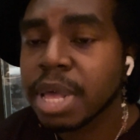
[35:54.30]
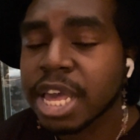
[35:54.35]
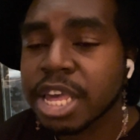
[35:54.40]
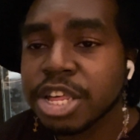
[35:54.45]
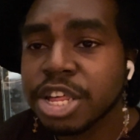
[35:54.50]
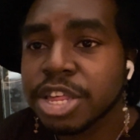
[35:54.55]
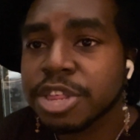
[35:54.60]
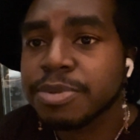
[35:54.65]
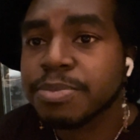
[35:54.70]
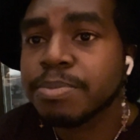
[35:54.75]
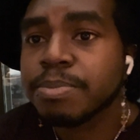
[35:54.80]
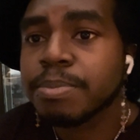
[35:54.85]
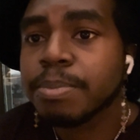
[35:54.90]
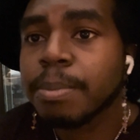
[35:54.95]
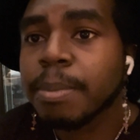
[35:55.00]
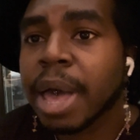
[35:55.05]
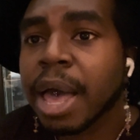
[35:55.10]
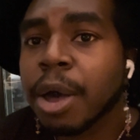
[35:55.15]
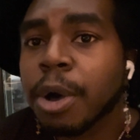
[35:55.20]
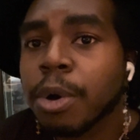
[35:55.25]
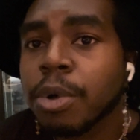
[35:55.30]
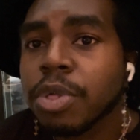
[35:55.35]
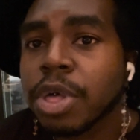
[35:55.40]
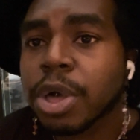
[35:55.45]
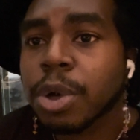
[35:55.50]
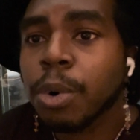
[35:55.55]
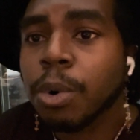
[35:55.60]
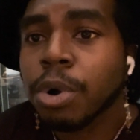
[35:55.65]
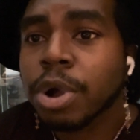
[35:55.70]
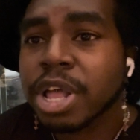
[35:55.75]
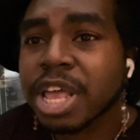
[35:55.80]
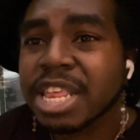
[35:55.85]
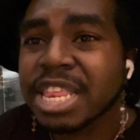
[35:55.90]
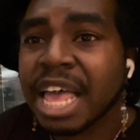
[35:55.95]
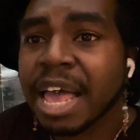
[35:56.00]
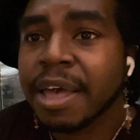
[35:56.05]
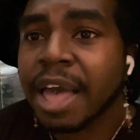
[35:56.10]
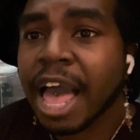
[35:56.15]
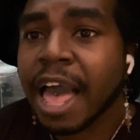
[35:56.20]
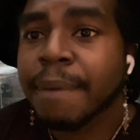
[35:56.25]
just my own like aura. Because
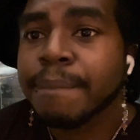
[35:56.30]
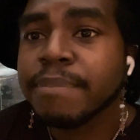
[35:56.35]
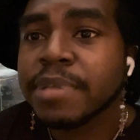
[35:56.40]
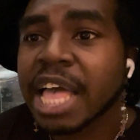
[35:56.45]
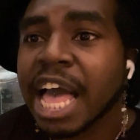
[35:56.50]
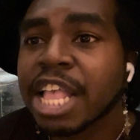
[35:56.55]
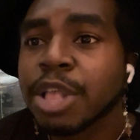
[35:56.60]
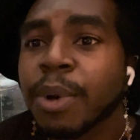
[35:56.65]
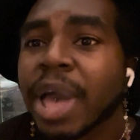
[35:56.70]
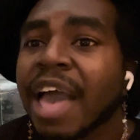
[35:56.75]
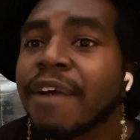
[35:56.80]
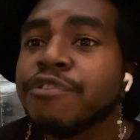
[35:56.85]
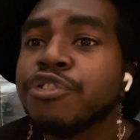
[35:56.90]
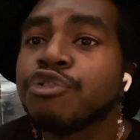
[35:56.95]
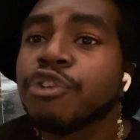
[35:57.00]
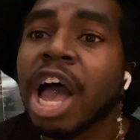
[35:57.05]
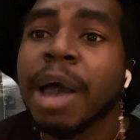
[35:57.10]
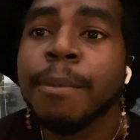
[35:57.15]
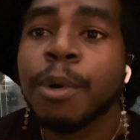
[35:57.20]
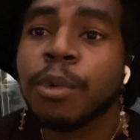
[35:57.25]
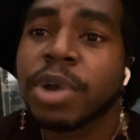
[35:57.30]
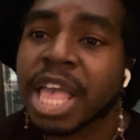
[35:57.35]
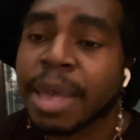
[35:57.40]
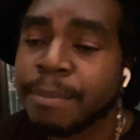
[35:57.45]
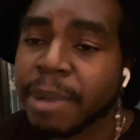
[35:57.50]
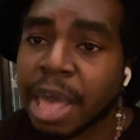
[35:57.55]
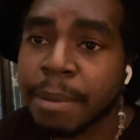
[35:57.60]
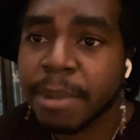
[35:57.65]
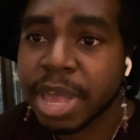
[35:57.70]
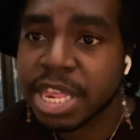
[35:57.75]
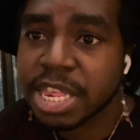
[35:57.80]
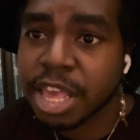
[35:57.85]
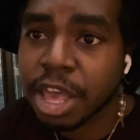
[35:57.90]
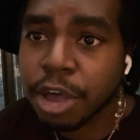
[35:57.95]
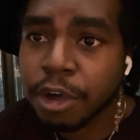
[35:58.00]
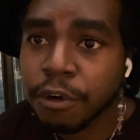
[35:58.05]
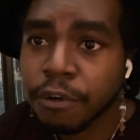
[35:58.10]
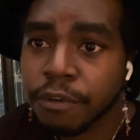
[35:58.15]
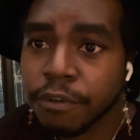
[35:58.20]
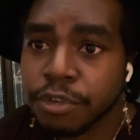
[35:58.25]
I don't have drama when I'm by
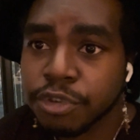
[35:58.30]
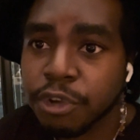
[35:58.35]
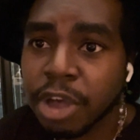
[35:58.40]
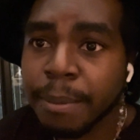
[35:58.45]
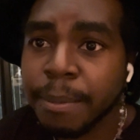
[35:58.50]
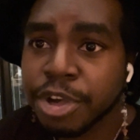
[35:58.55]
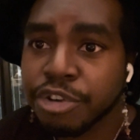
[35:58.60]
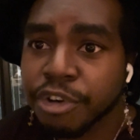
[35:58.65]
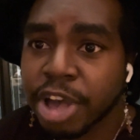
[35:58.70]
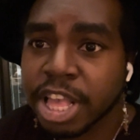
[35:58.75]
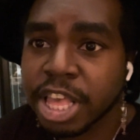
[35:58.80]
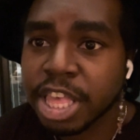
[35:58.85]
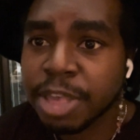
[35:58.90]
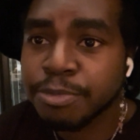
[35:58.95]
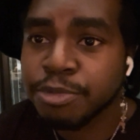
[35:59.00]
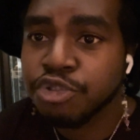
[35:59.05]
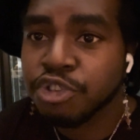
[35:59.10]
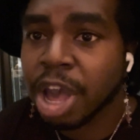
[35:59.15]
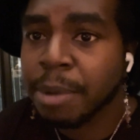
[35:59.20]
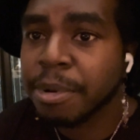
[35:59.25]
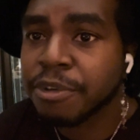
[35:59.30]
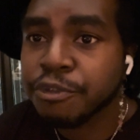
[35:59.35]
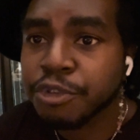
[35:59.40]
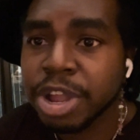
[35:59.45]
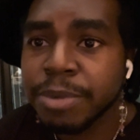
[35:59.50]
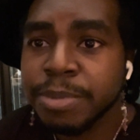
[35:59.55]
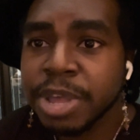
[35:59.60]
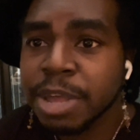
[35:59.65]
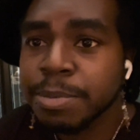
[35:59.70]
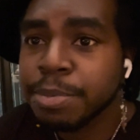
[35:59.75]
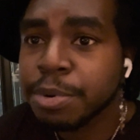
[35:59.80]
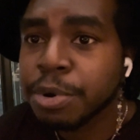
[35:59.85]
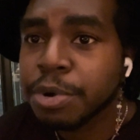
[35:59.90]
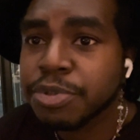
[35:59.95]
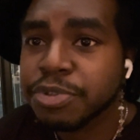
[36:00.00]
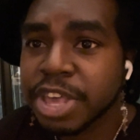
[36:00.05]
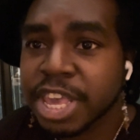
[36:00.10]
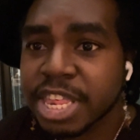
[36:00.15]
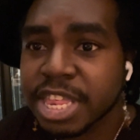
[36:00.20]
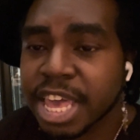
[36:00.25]
myself, so I'm attracted to drama-free people,
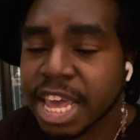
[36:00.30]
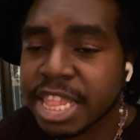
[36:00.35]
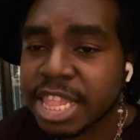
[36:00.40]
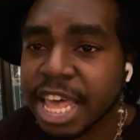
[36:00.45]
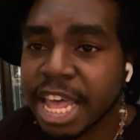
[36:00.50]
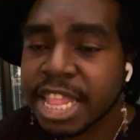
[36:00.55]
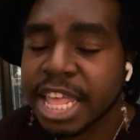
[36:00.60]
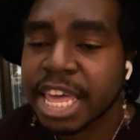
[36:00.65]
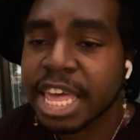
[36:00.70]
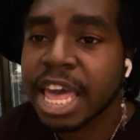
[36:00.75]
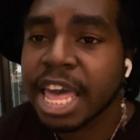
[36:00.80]
things like that,